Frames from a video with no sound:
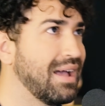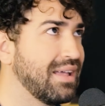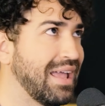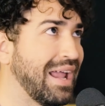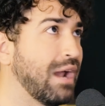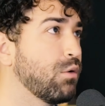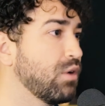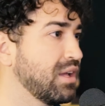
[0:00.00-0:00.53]

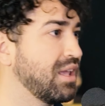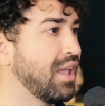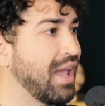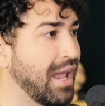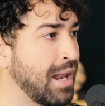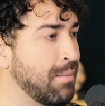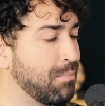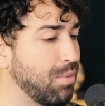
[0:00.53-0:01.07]
That era he
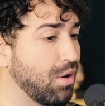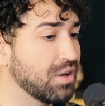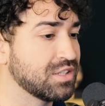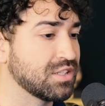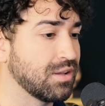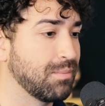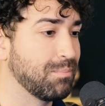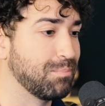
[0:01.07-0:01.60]
had in
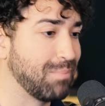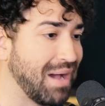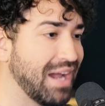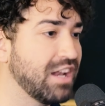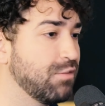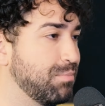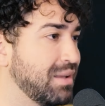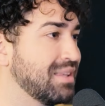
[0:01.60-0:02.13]
Barca
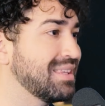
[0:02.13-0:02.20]
might have